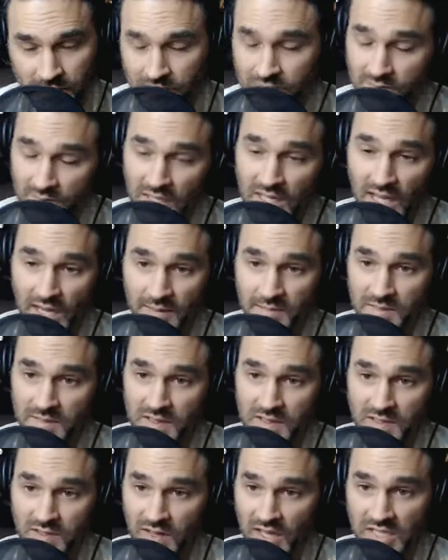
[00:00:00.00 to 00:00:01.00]
Yeah.
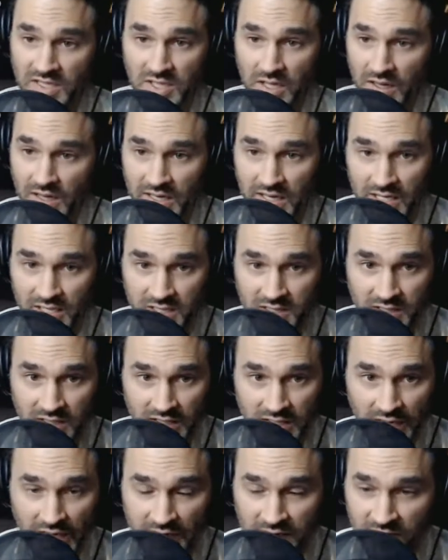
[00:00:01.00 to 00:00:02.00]
So that's all it is.
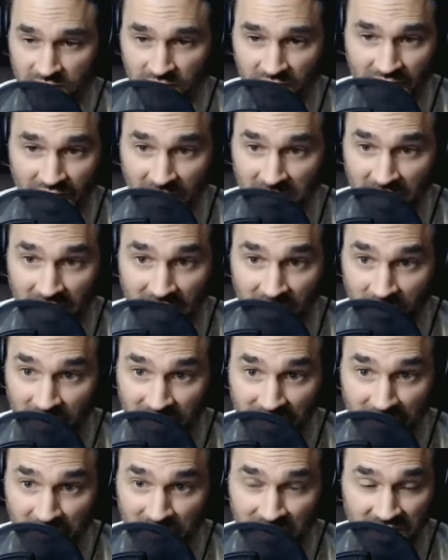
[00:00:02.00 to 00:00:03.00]
And for that matter, with
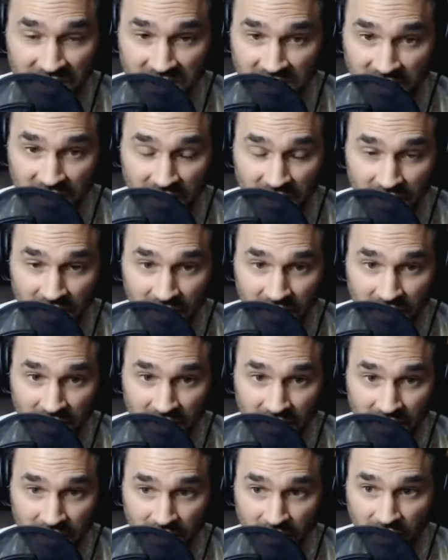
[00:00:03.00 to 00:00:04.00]
every skill.
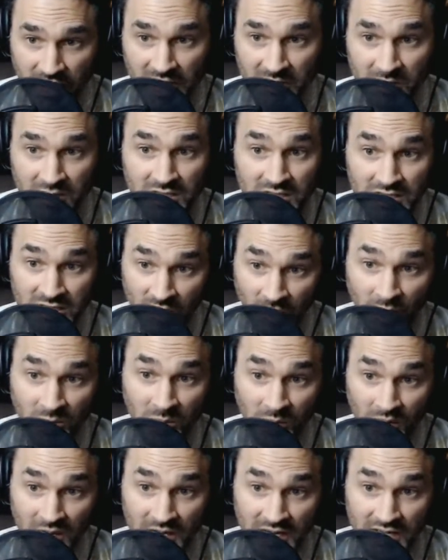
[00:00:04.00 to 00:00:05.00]
Think about
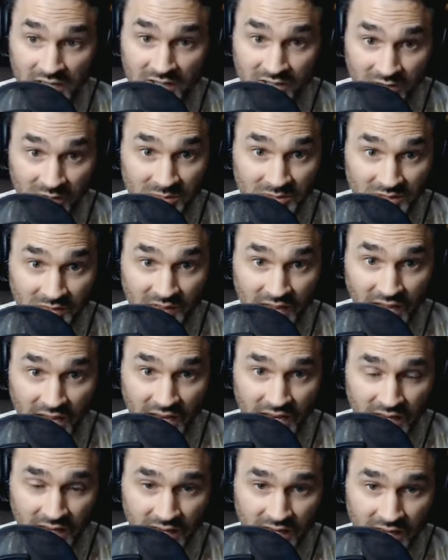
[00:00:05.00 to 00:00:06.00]
snowboarding in terms of that,
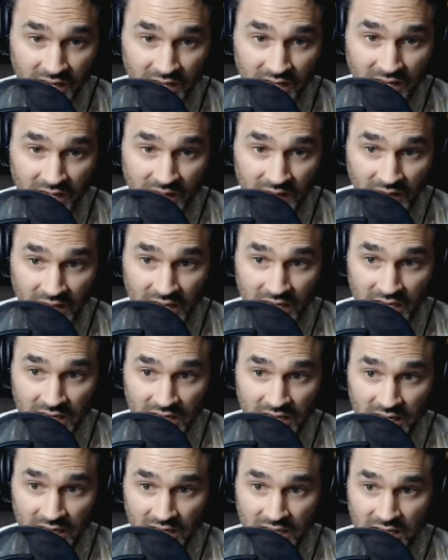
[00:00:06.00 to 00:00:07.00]
right?
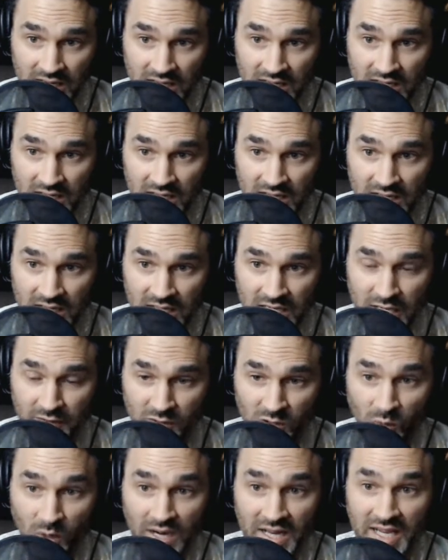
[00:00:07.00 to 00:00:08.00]
Like if
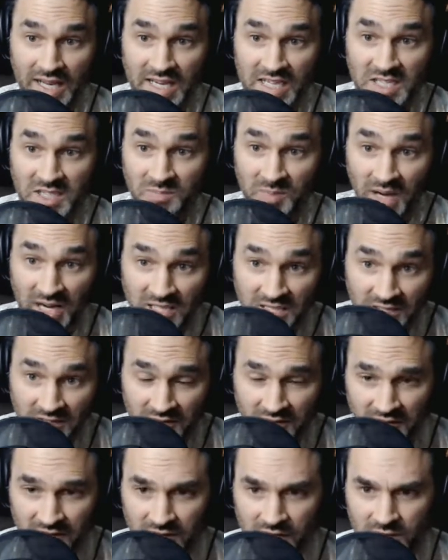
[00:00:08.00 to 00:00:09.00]
you want to get expressive
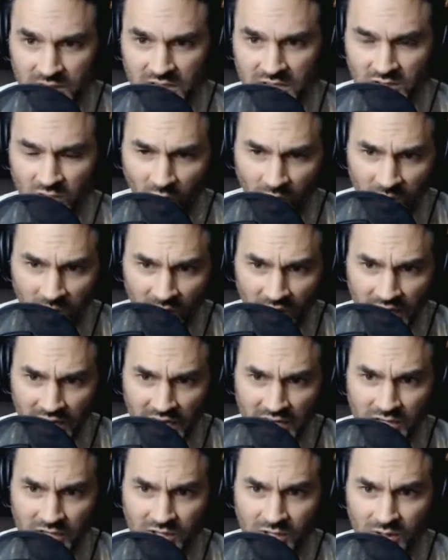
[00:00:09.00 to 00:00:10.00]
with snowboarding and
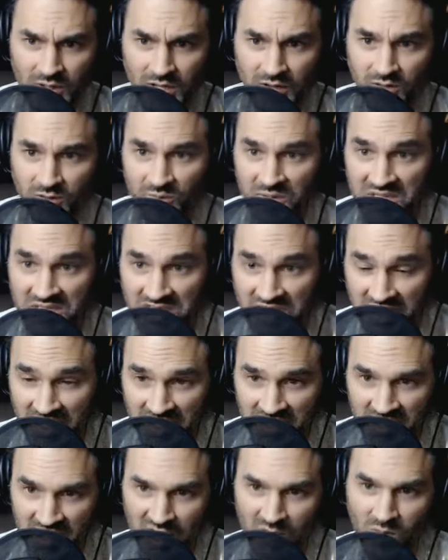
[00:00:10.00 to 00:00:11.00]
you're doing a
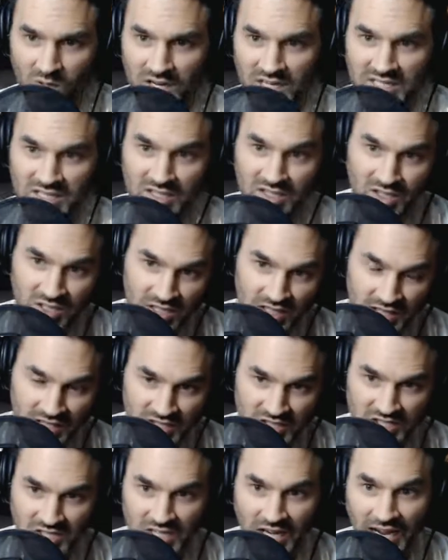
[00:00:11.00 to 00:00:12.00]
360 and you want it to look
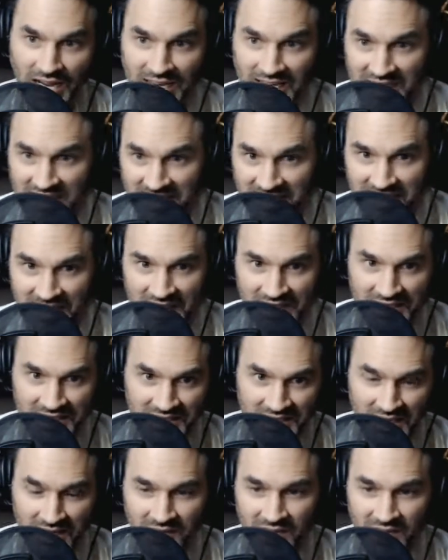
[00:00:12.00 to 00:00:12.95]
stylistic and stuff,